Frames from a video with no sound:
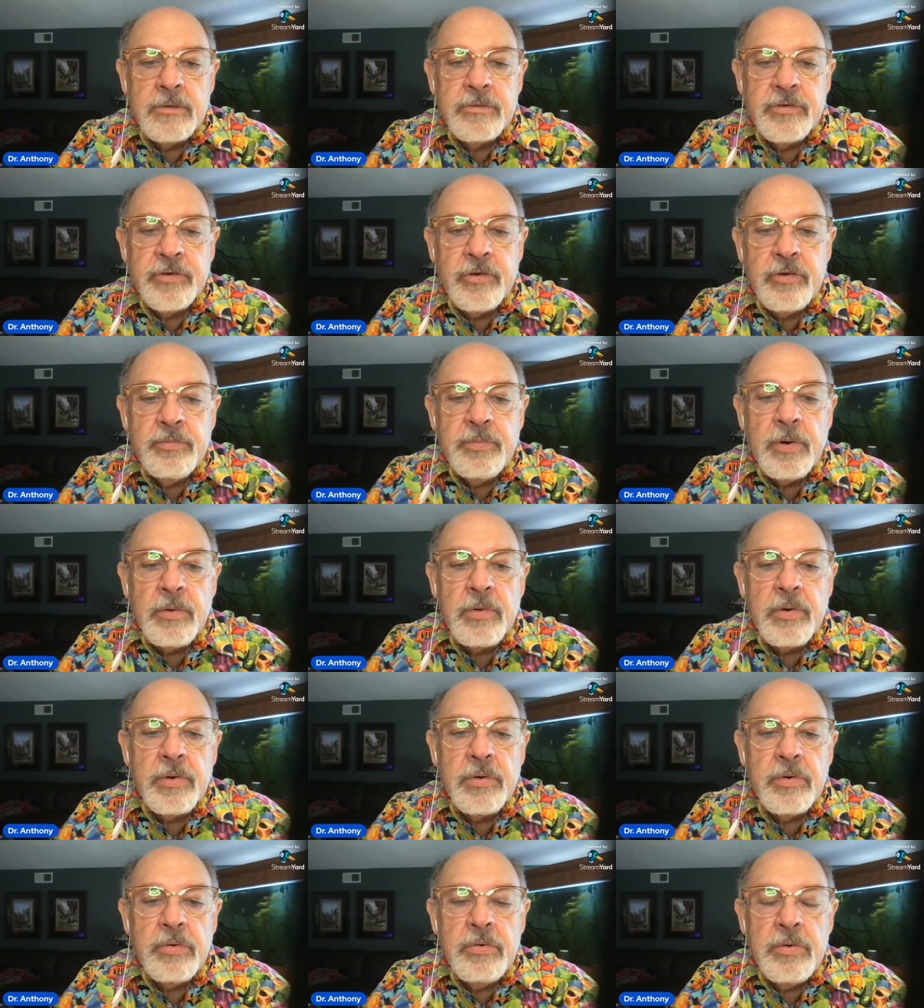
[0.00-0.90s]
to
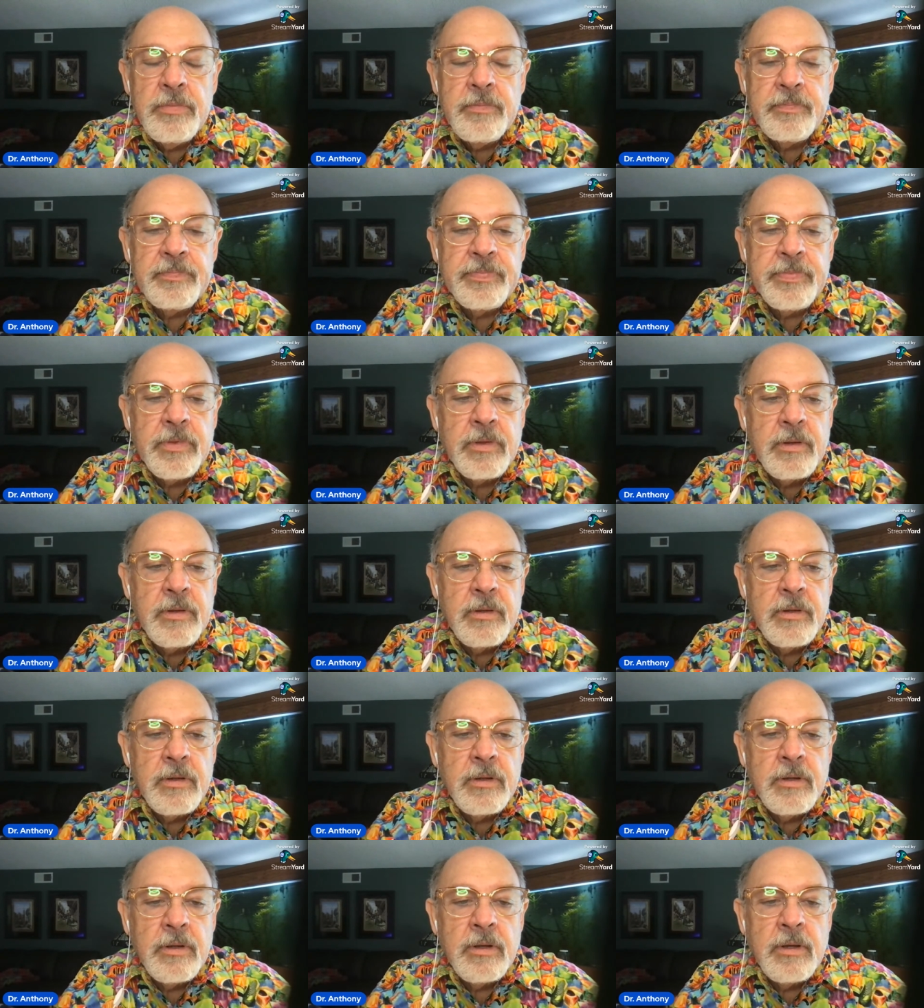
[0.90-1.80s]
Peru
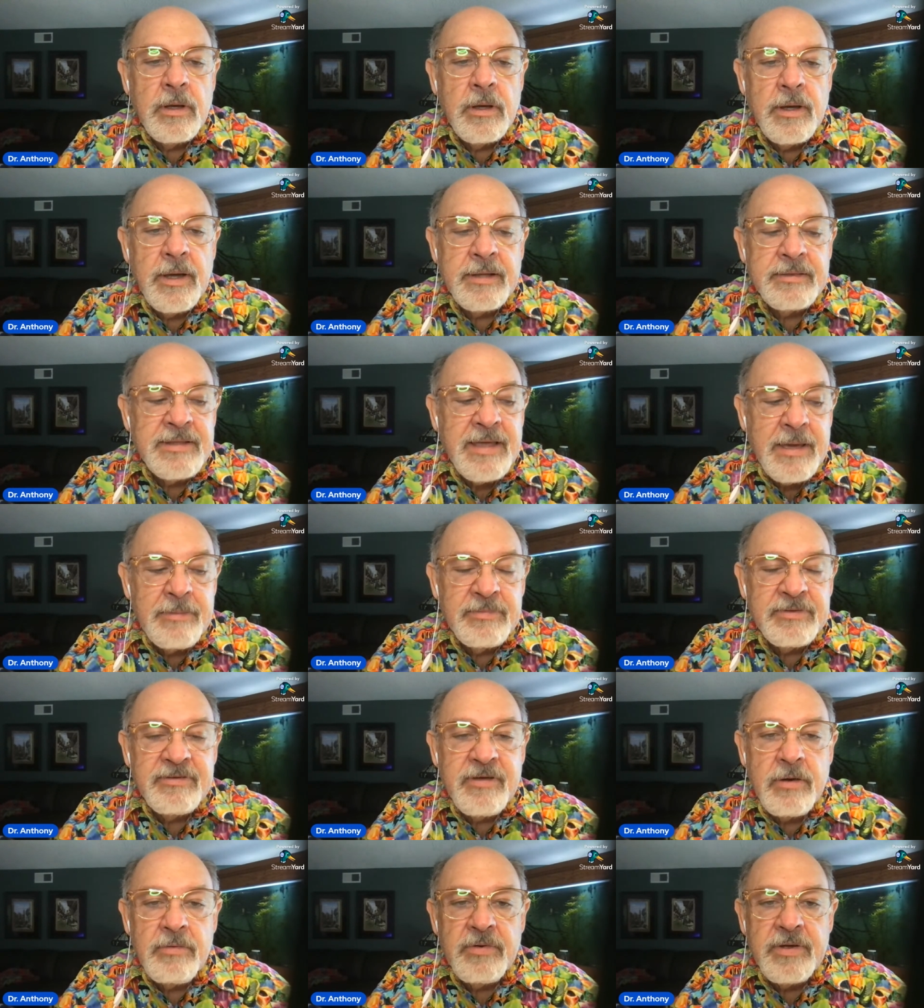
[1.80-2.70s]
at the
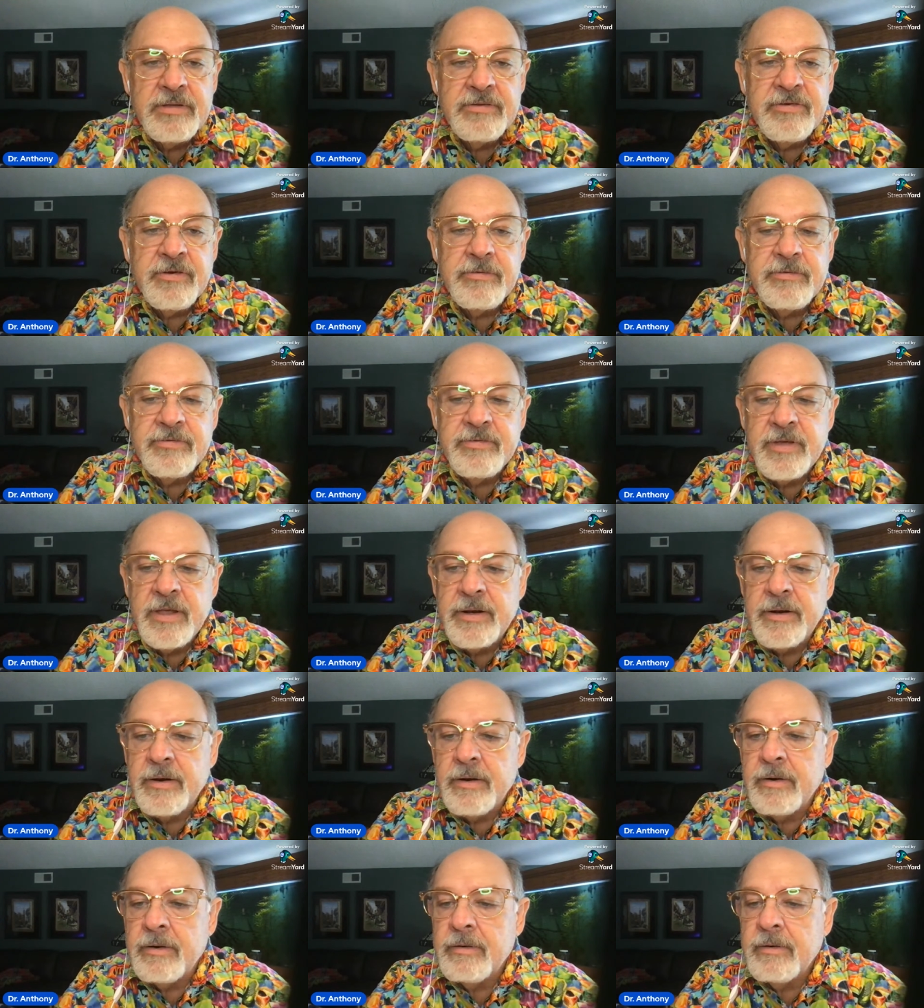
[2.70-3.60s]
Amazon Research
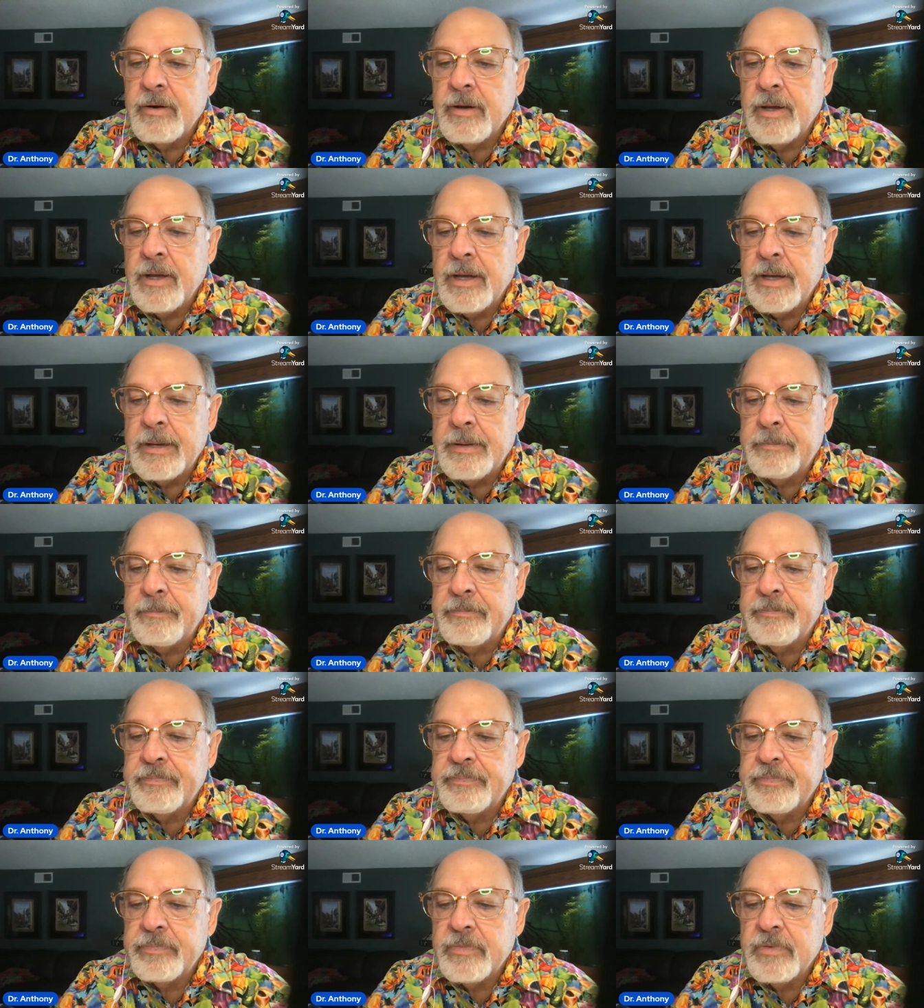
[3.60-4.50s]
Center
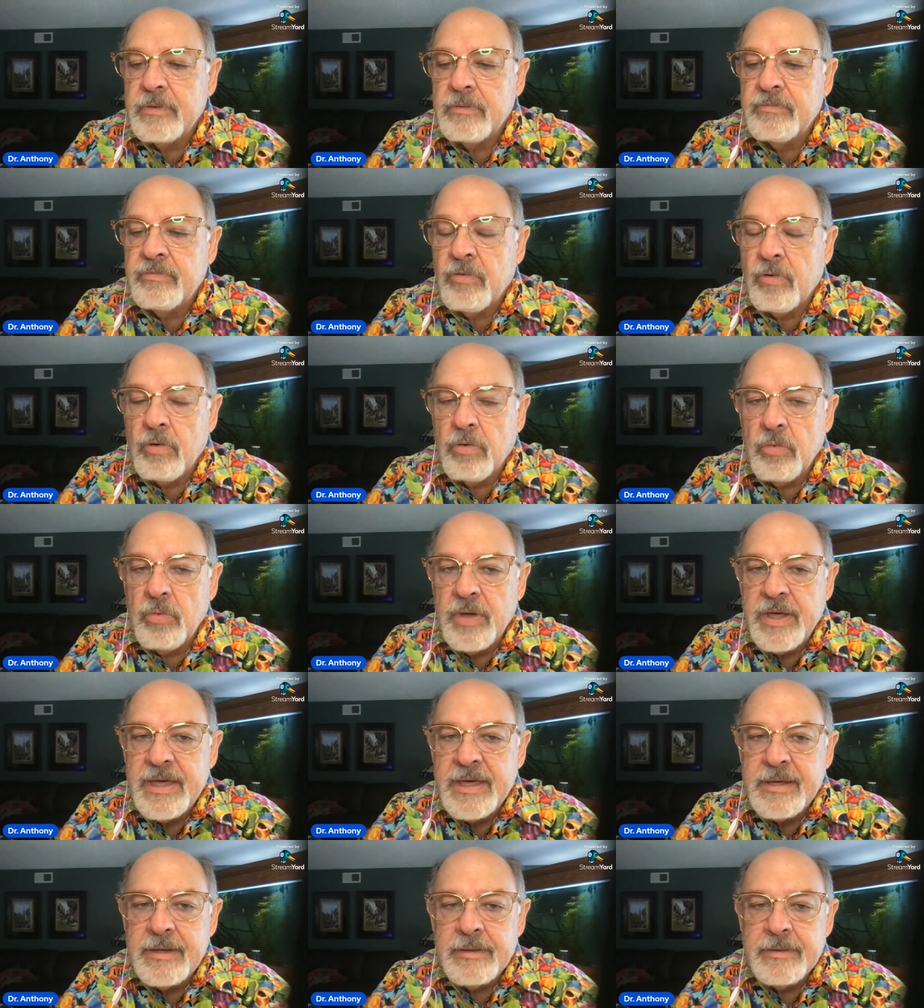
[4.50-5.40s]
for a
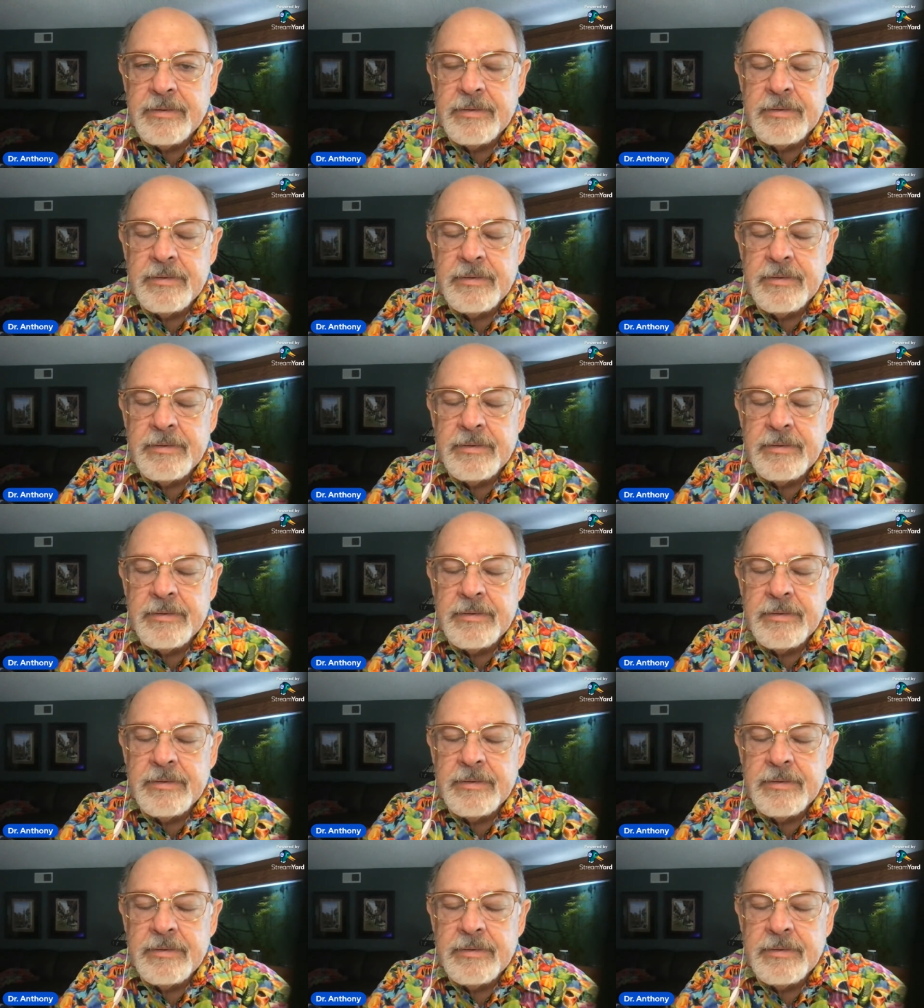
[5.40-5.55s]
week.